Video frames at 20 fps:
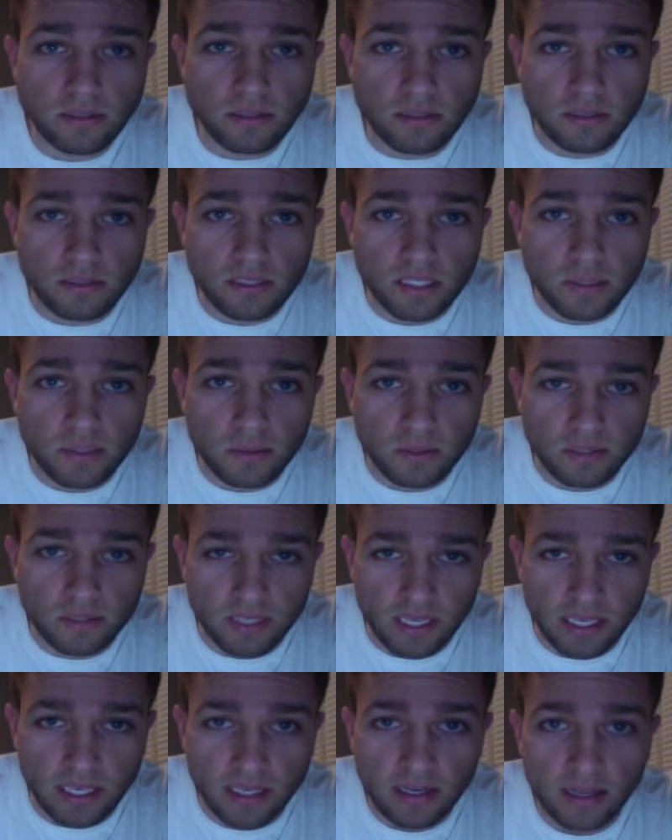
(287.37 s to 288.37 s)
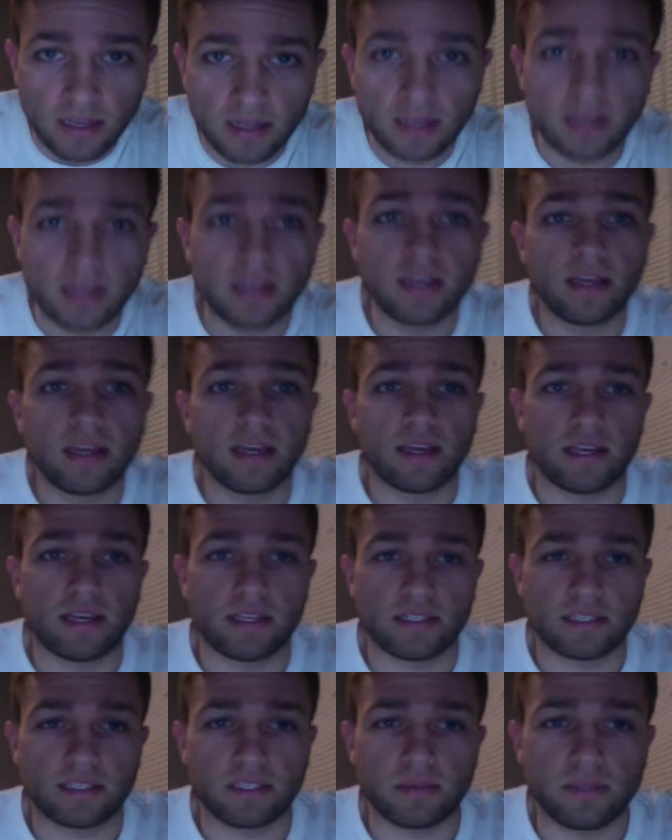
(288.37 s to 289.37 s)
equals 8.
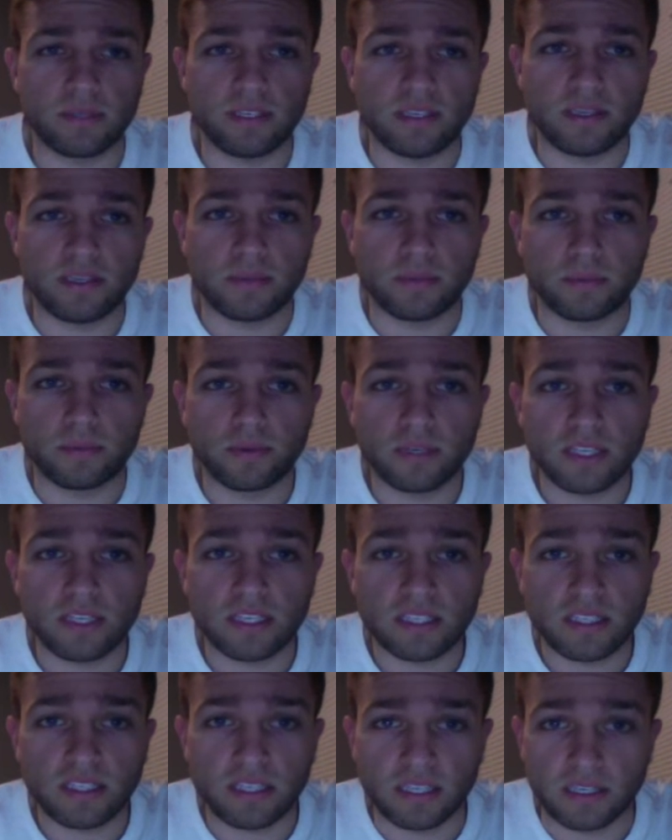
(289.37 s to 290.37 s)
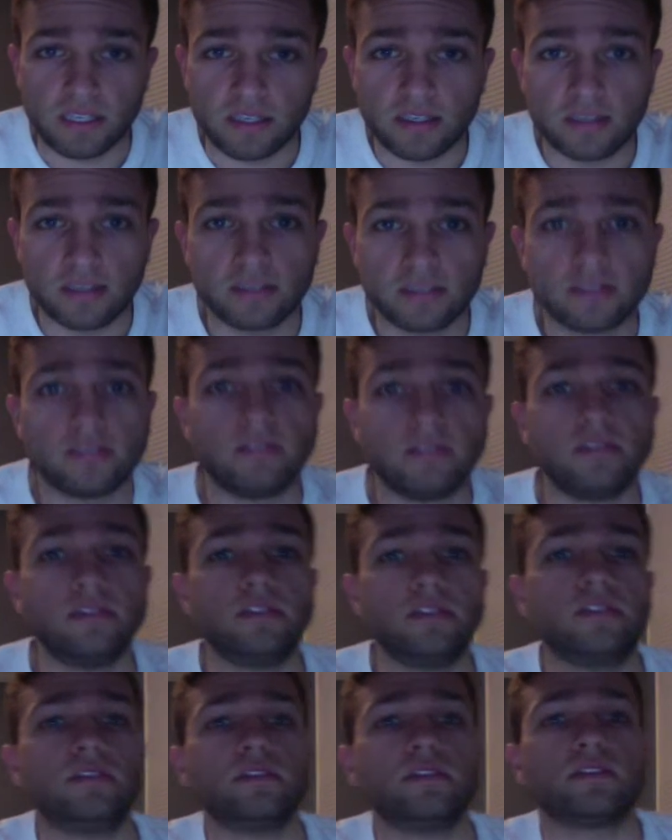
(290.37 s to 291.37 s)
It's going to be pretty clear
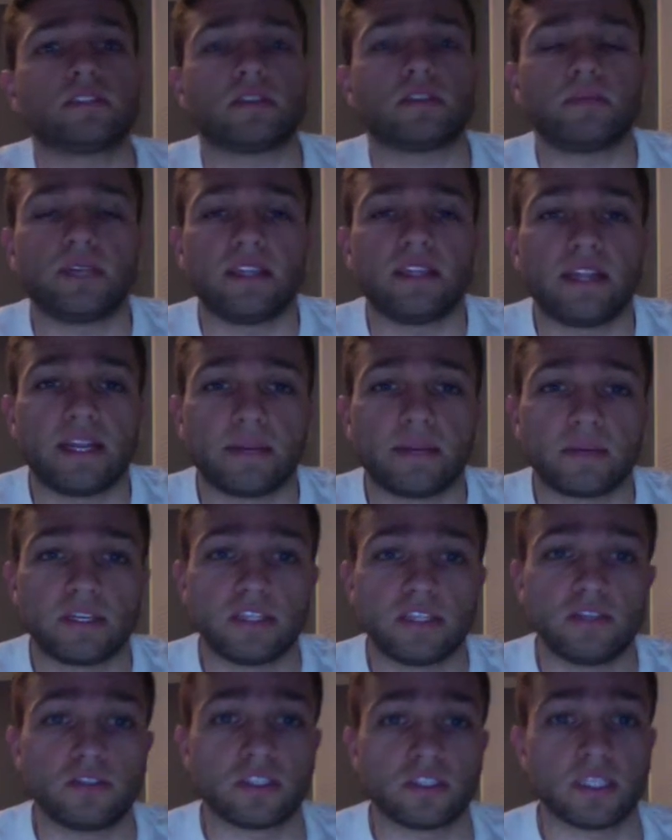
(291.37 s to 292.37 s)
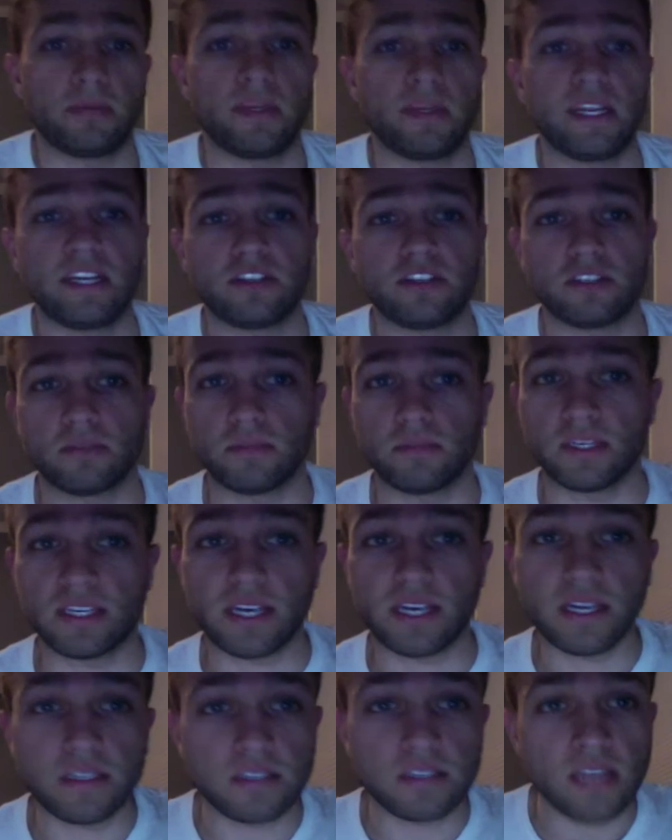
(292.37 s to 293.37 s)
to me that I'm going to use elimination
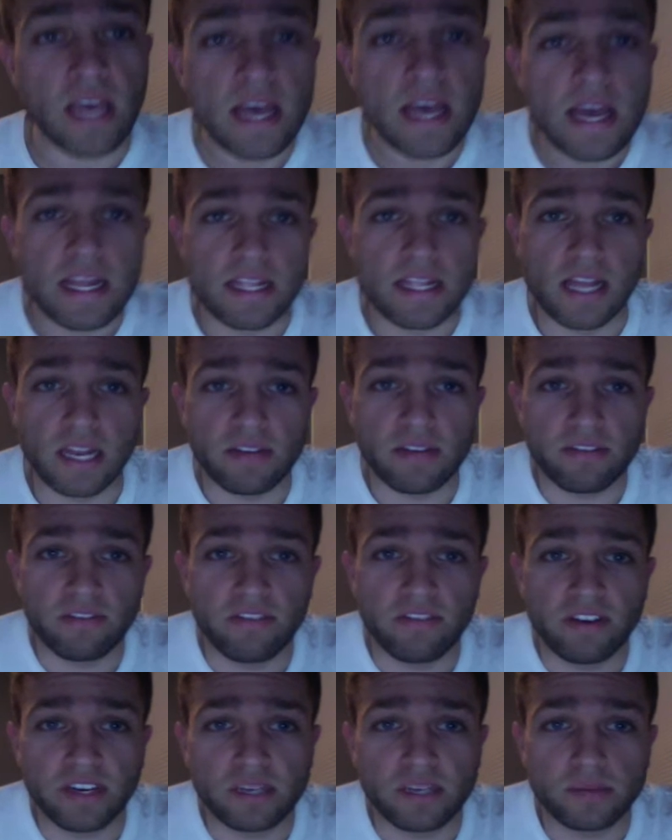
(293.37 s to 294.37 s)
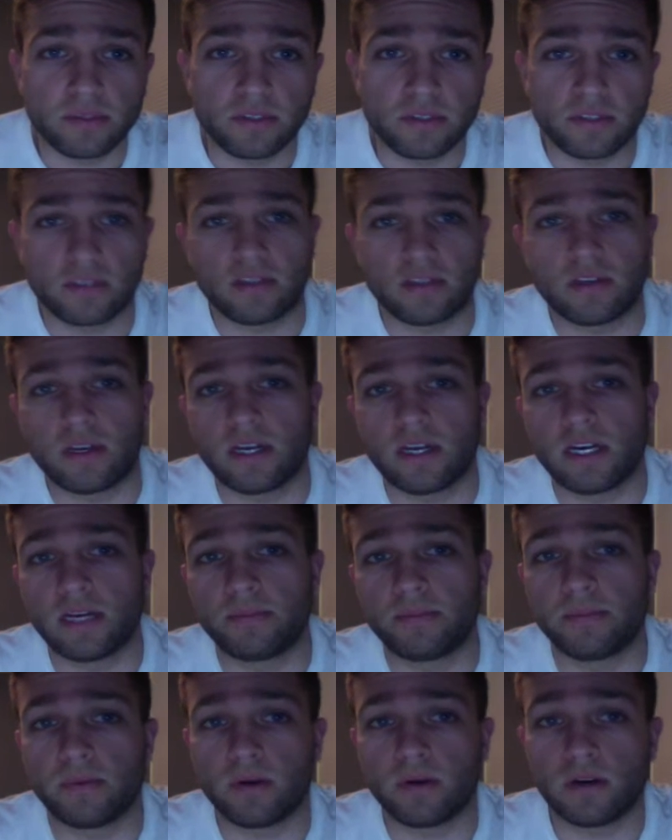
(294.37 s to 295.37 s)
because none of the variables
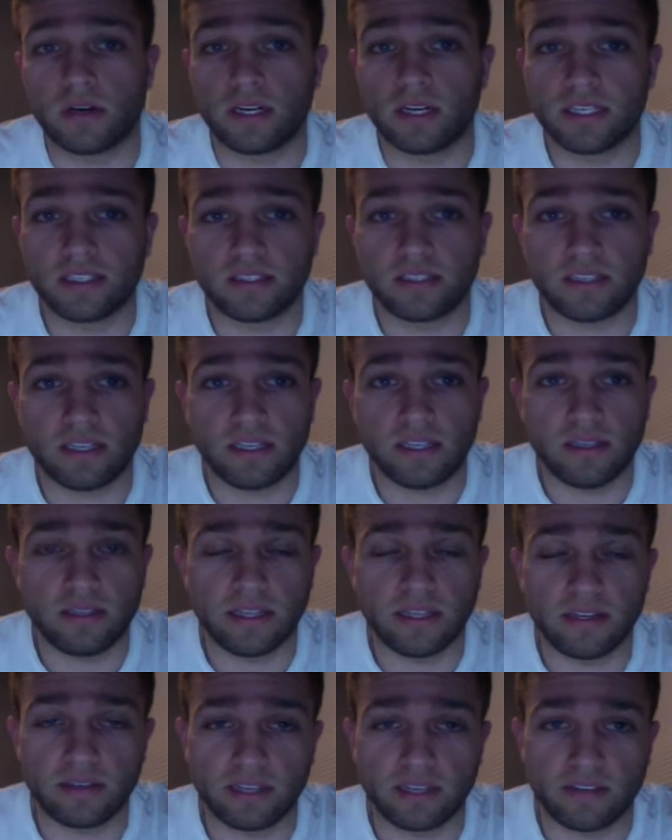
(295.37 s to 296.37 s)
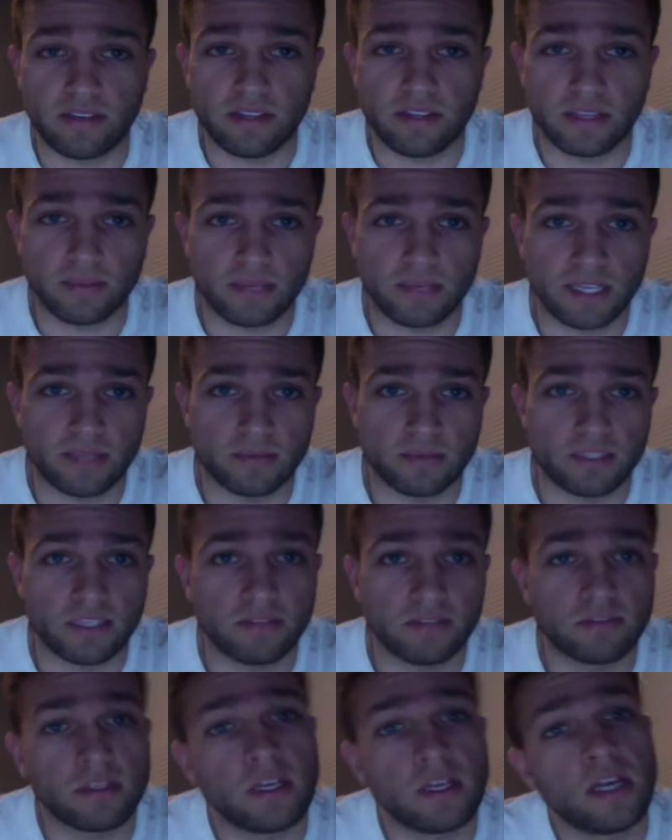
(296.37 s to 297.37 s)
are isolated. They don't have anything by themselves.